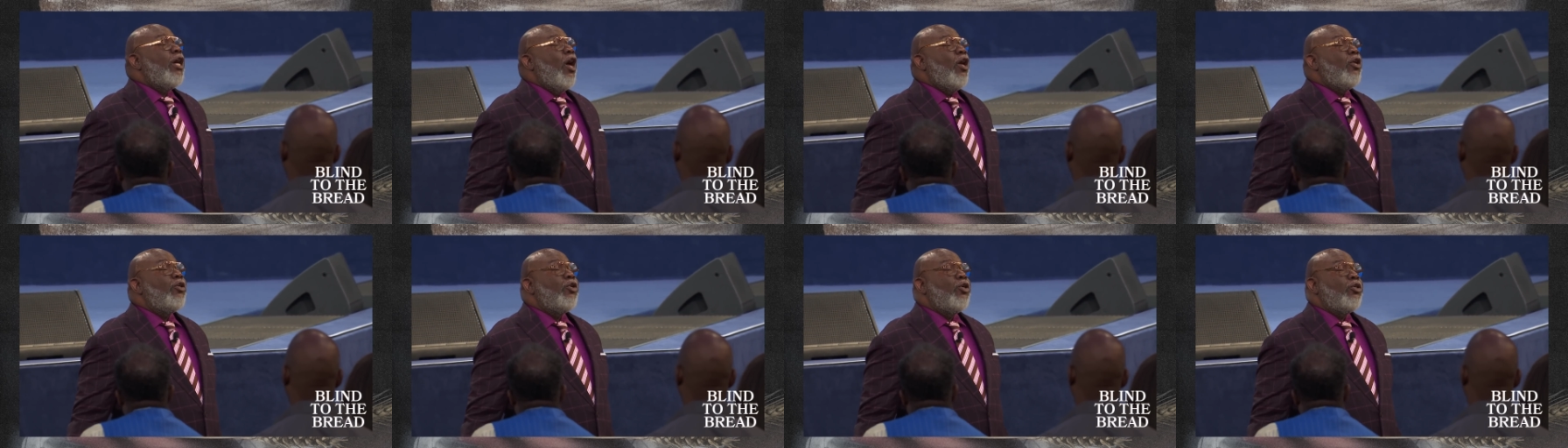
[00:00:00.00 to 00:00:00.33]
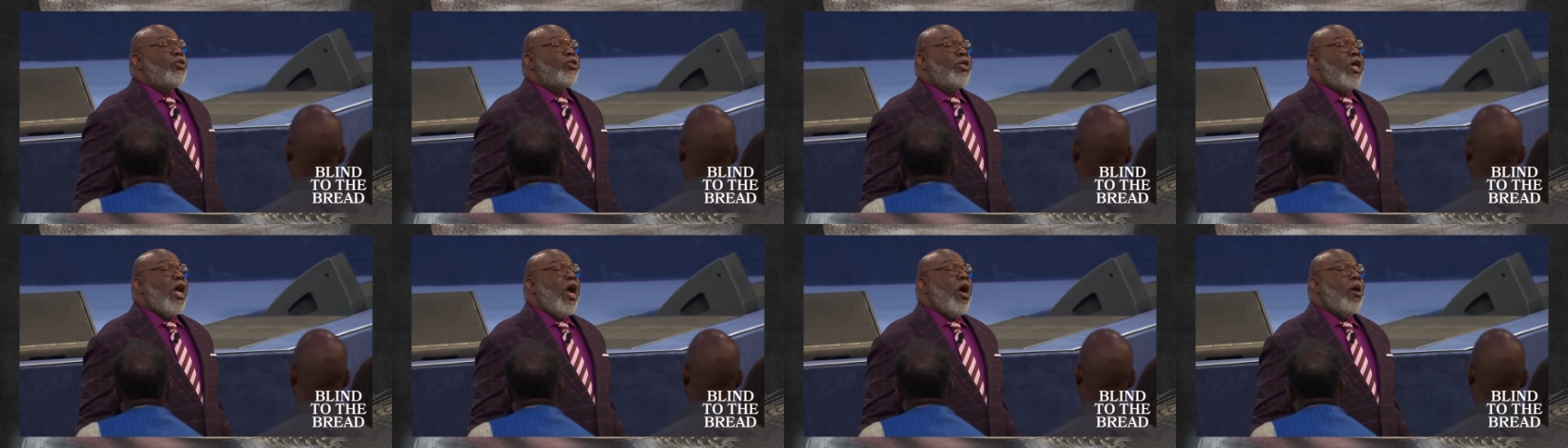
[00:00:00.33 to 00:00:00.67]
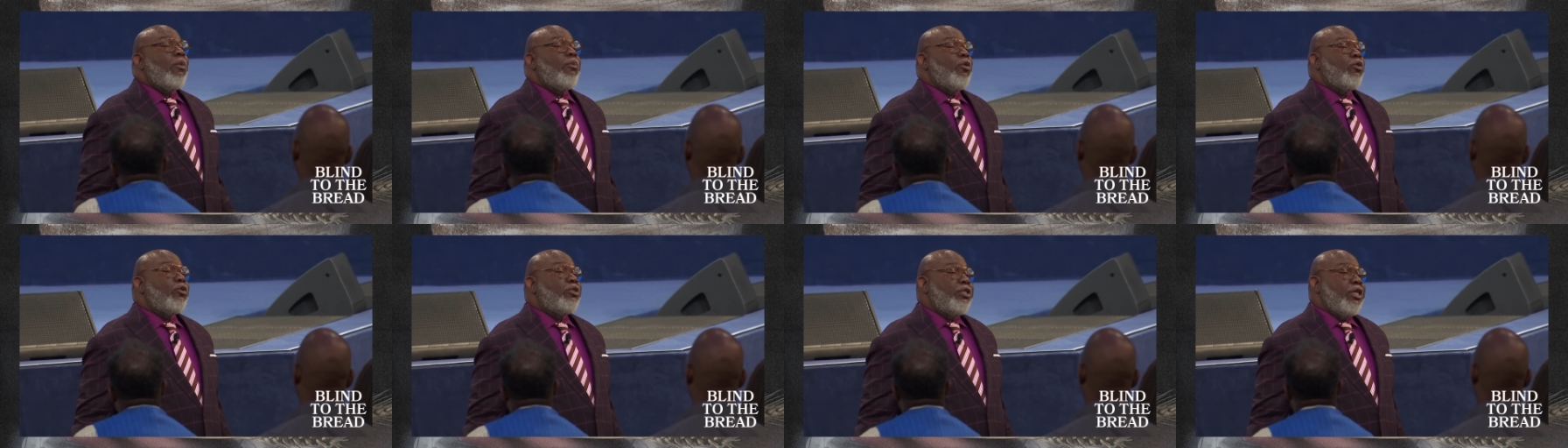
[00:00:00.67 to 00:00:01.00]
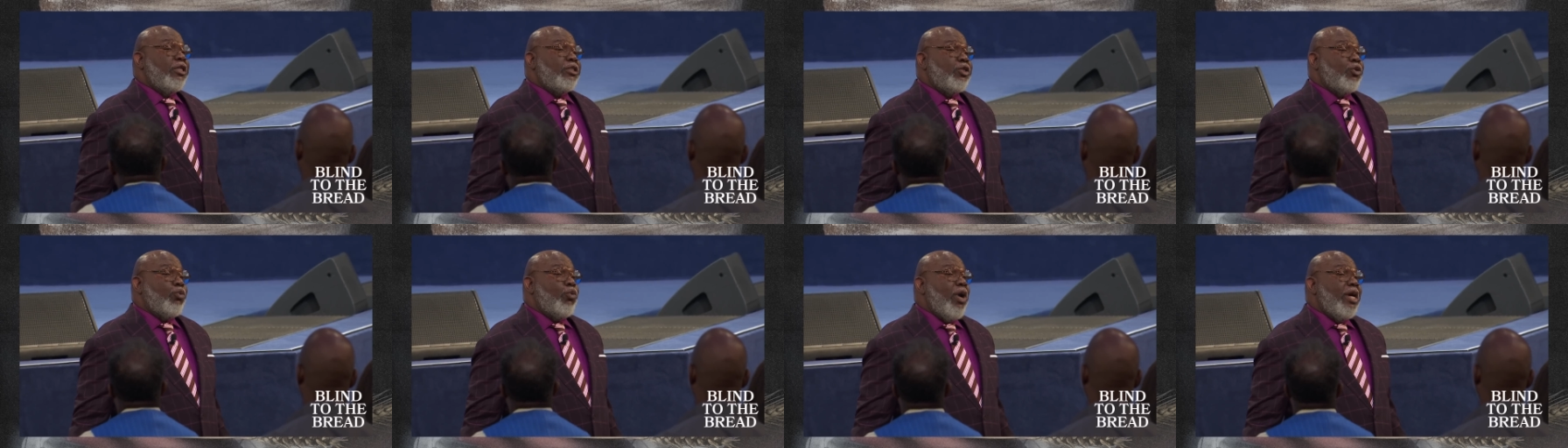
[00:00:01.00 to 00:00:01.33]
undesirable
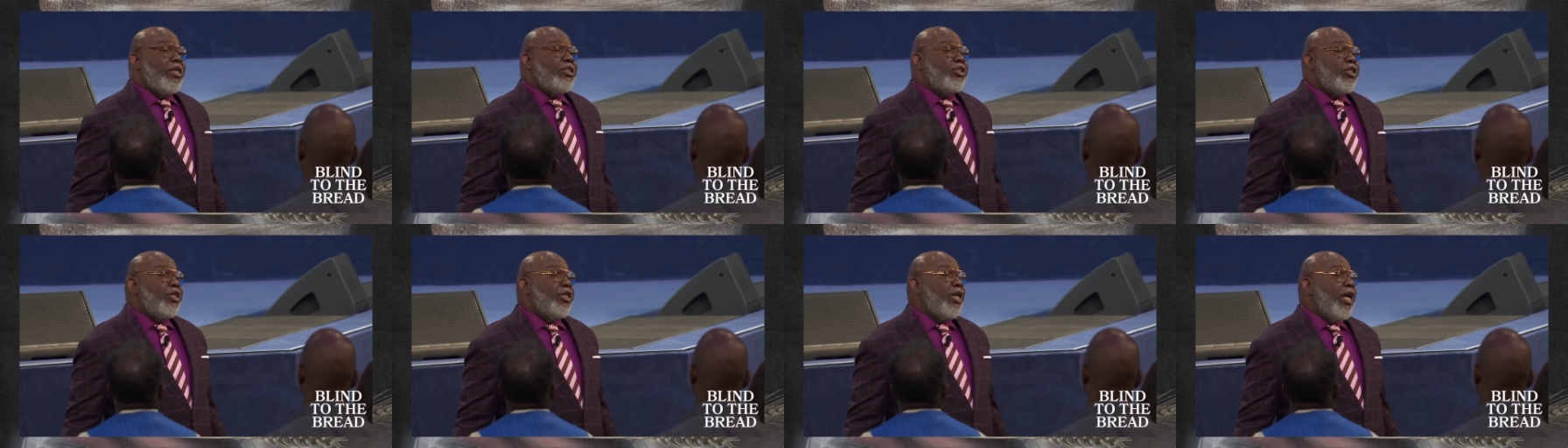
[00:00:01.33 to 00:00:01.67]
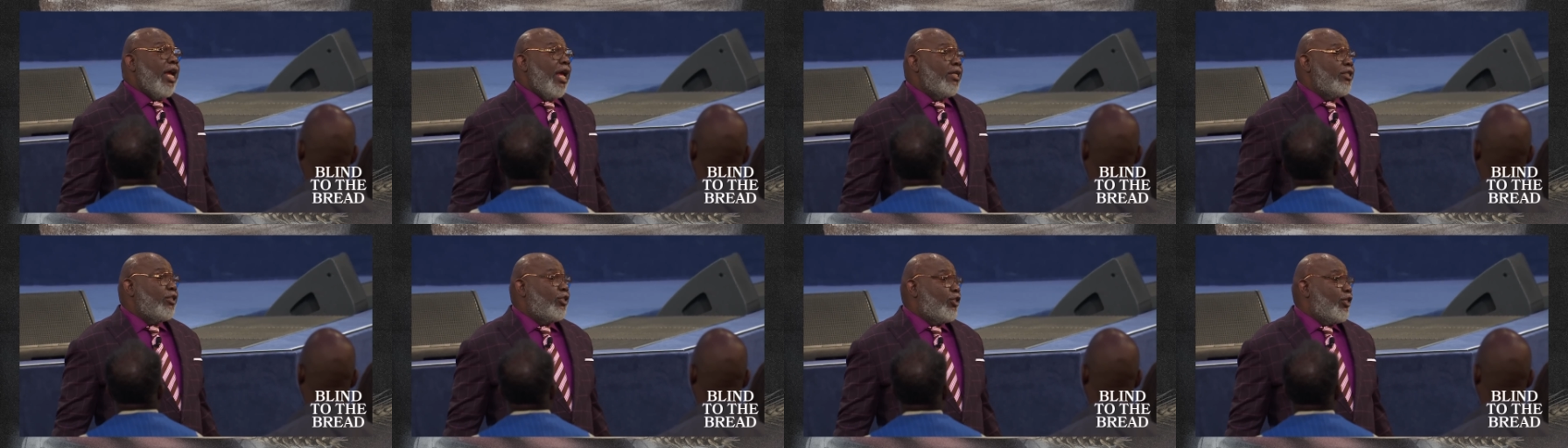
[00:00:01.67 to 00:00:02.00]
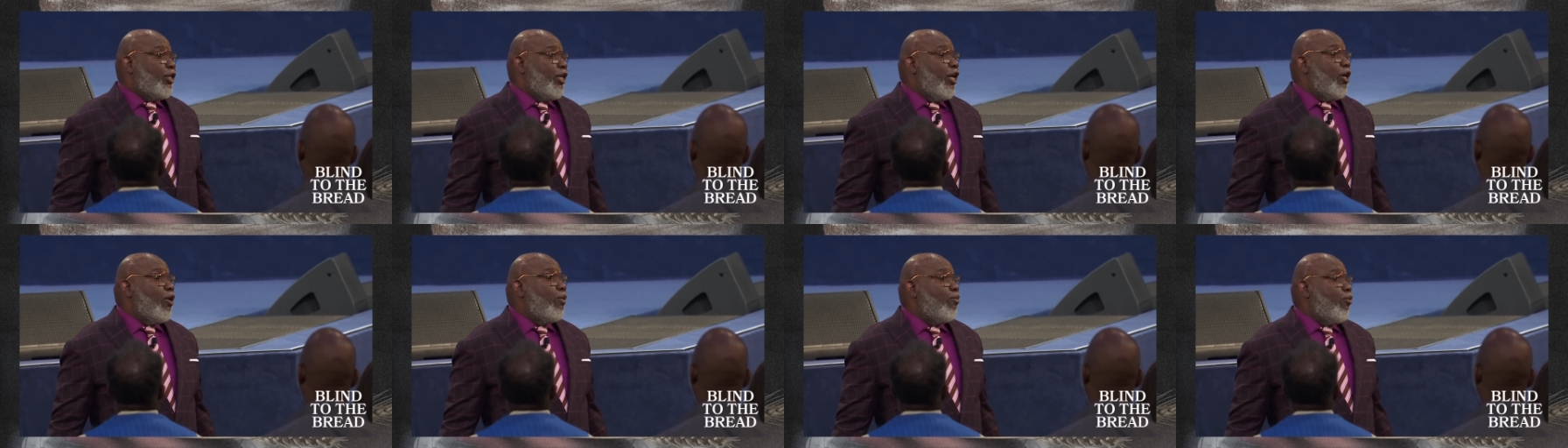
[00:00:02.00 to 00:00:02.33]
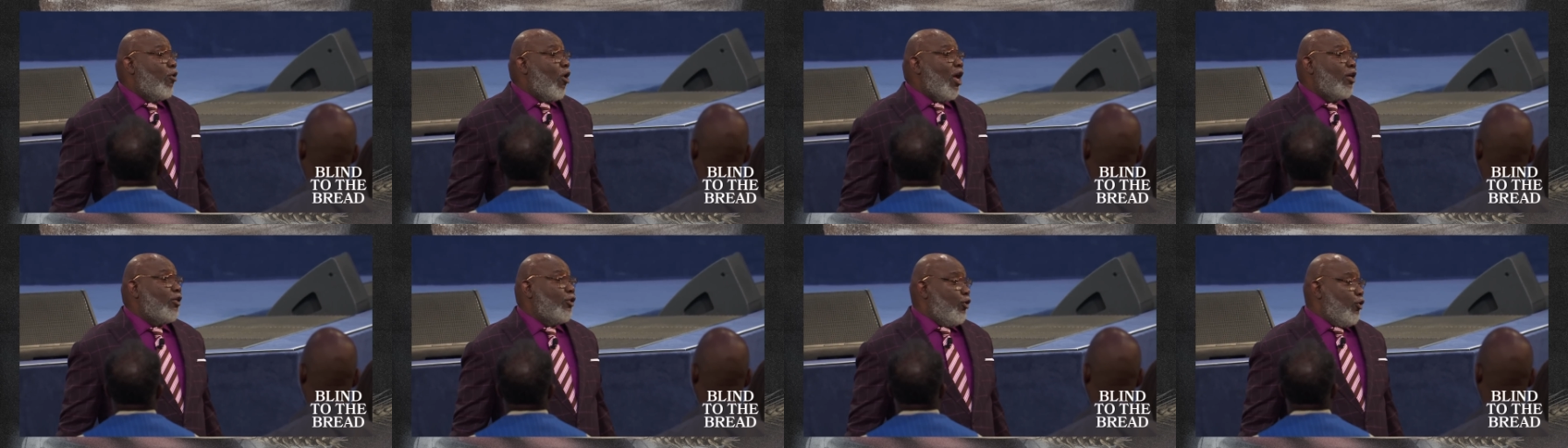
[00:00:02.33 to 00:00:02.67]
situation and still
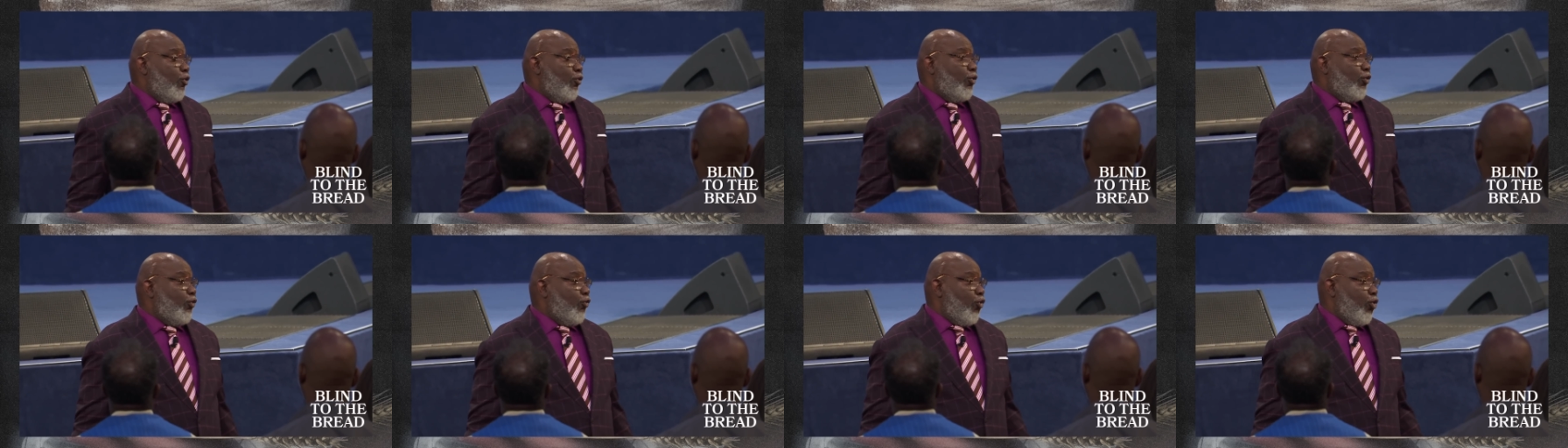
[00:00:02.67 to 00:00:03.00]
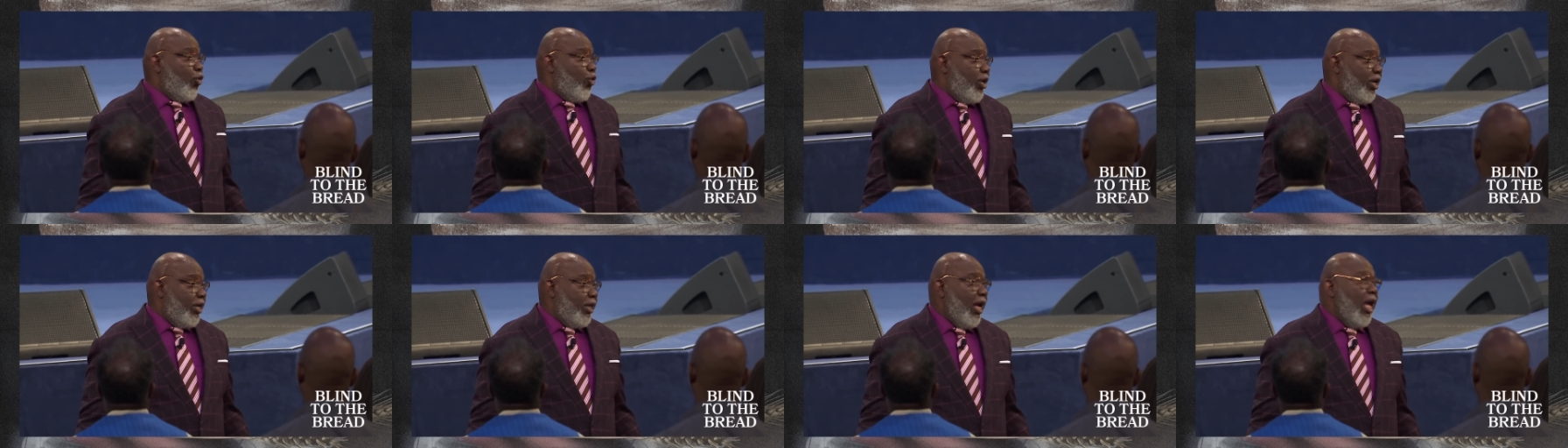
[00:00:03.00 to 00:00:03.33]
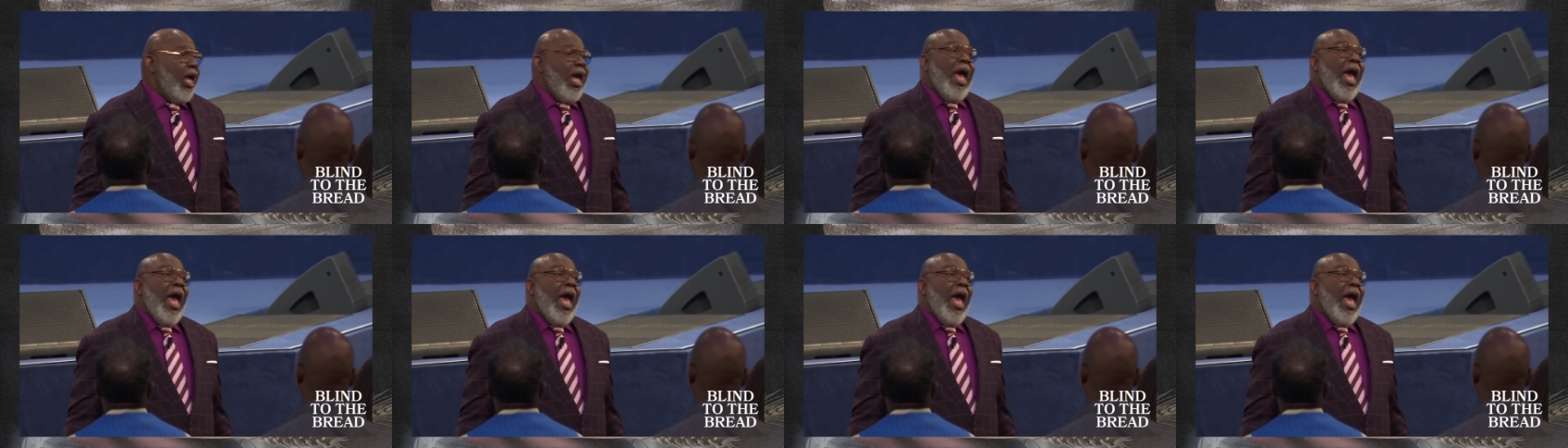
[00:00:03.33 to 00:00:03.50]
brought you through it